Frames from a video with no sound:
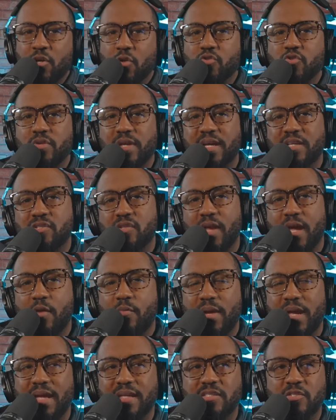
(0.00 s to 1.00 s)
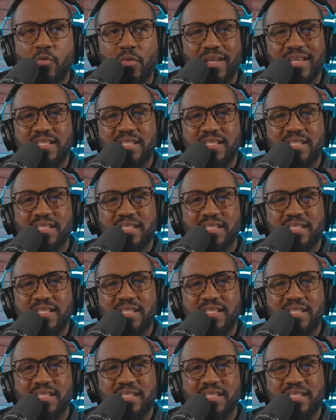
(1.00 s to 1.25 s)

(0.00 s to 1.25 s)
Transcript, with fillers: I told you yesterday we hit